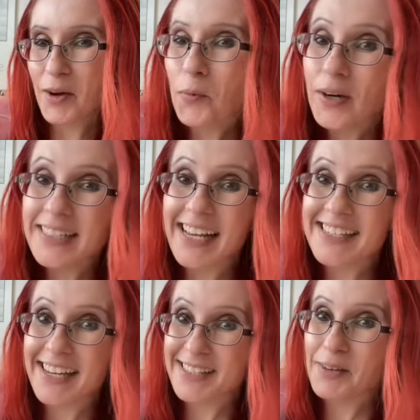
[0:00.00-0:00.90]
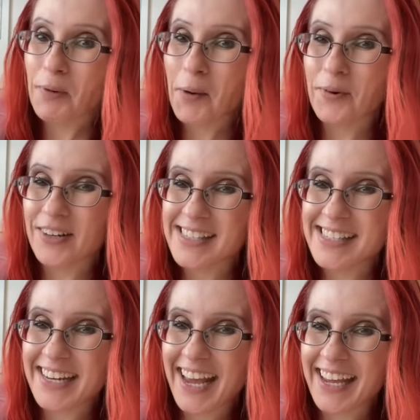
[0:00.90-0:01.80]
We're taste testing popcorns
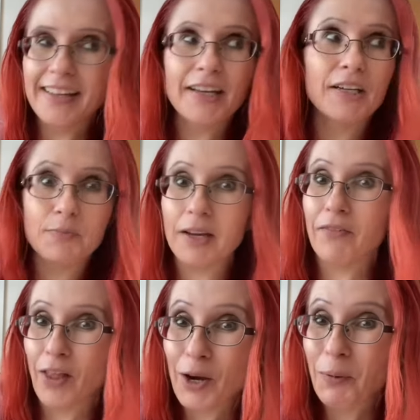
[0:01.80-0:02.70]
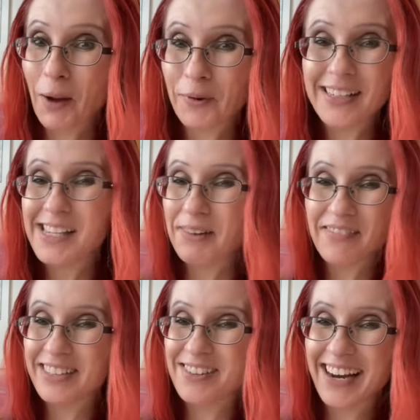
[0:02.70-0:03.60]
today because we have a lot of popcorns that we
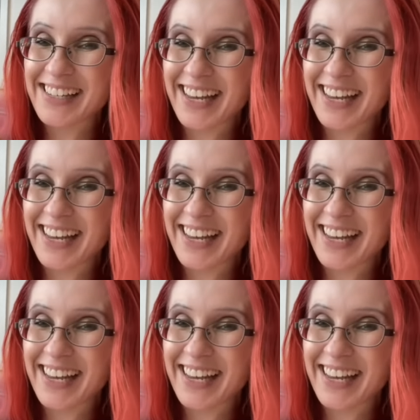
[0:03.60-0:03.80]
haven't tried